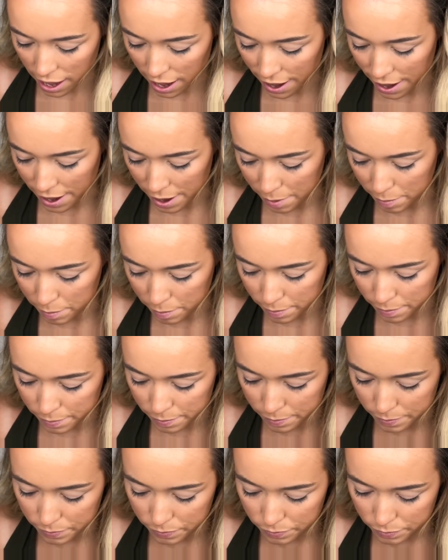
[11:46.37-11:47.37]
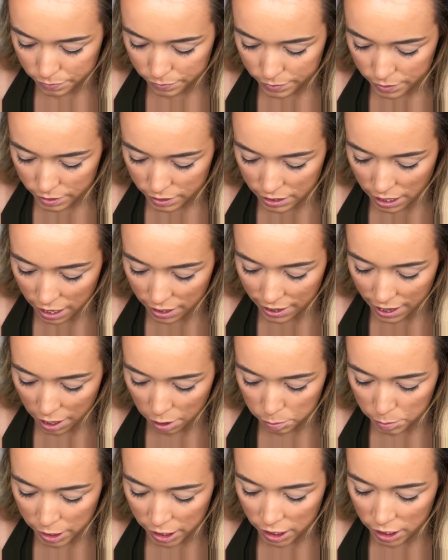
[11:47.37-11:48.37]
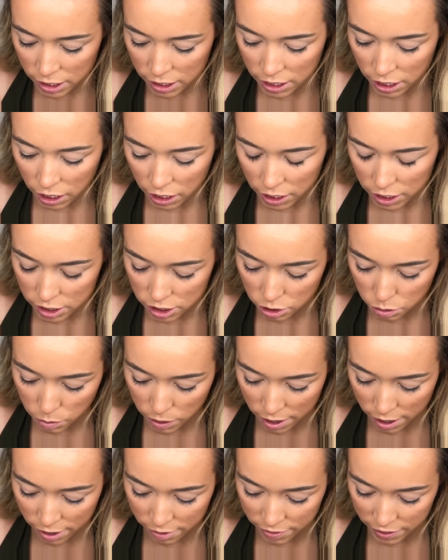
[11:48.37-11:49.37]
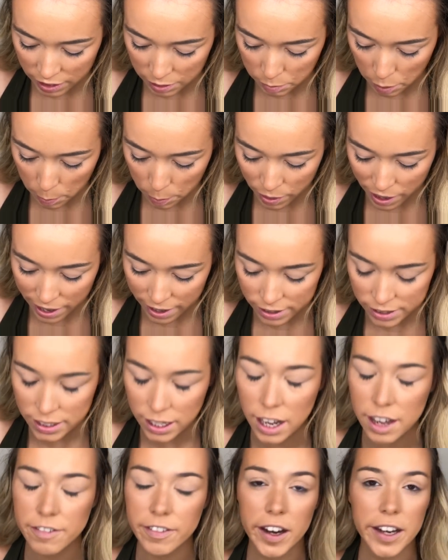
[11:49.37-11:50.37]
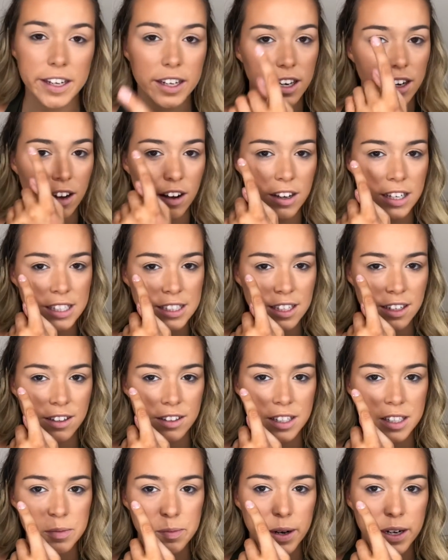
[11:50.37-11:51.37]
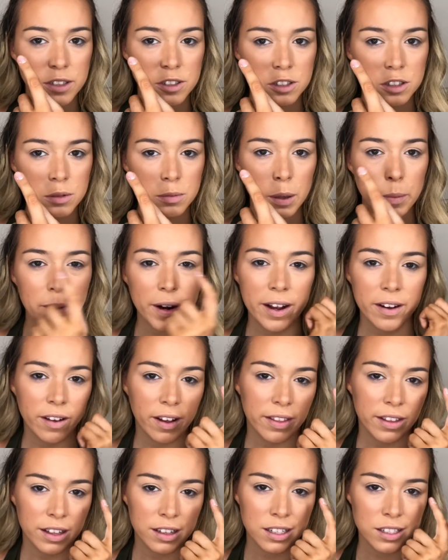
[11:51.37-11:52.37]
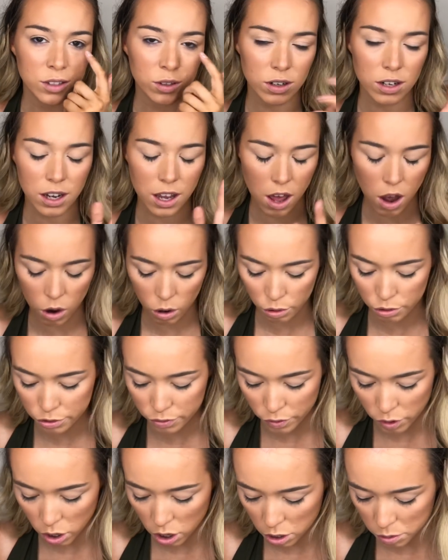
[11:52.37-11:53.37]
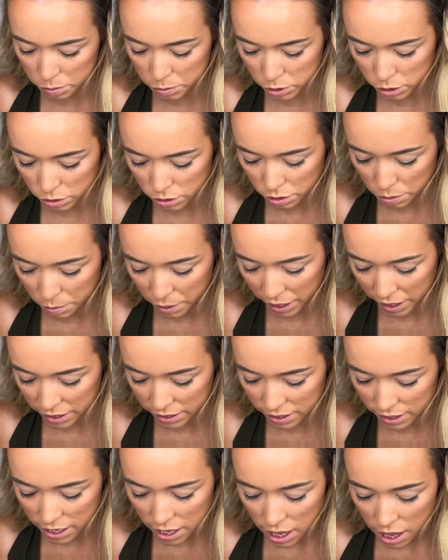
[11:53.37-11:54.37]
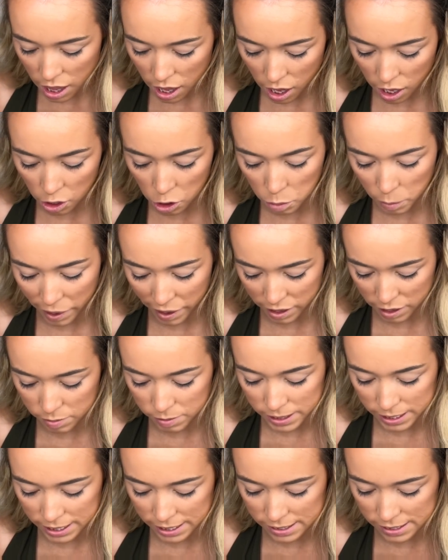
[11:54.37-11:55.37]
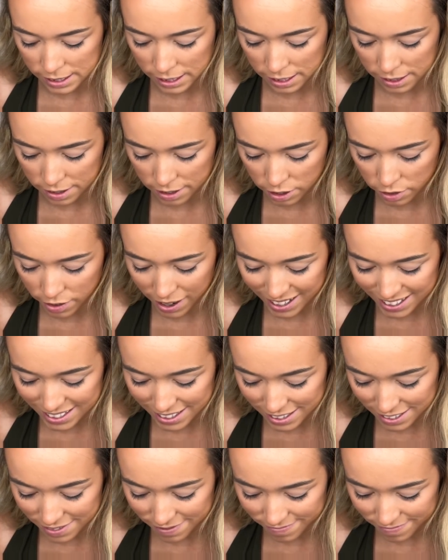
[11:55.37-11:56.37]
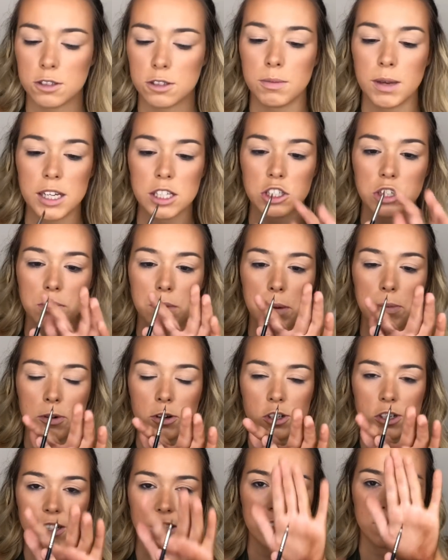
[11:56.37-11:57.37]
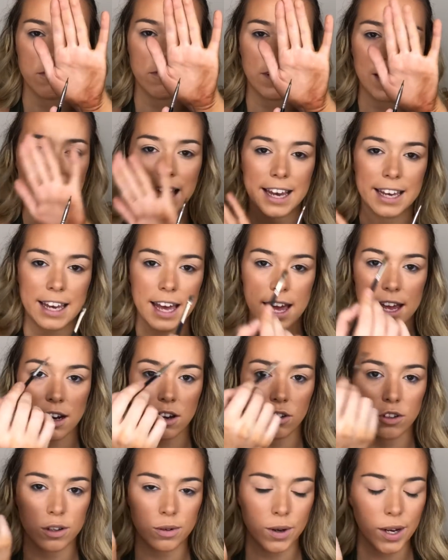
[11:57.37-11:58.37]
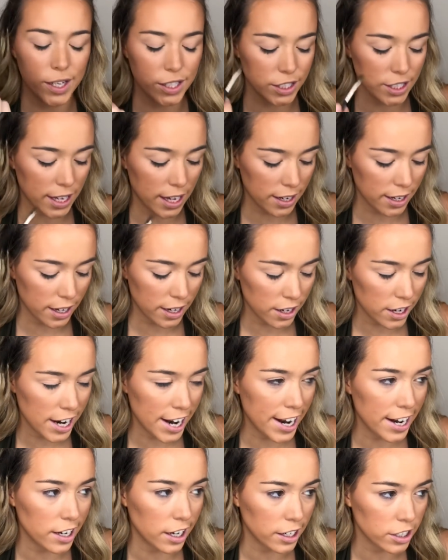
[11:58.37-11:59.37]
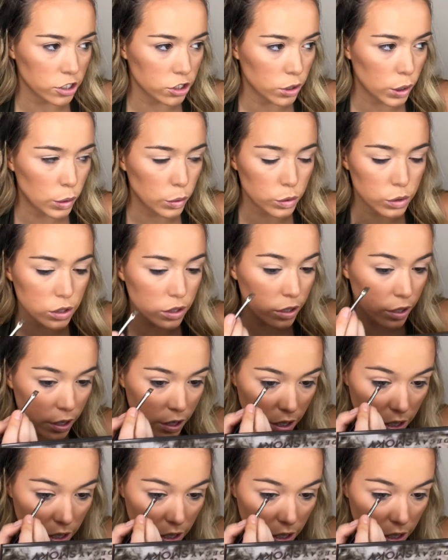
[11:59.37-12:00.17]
That'll help me guide to where I fill in my brows. I find it a lot easier on this brow to do my brow, and then this one I always fuck up, so don't mind it. I'll go back in with the concealer and correct it. Just make sure my brush is flat again, otherwise you can't get your hair like strokes.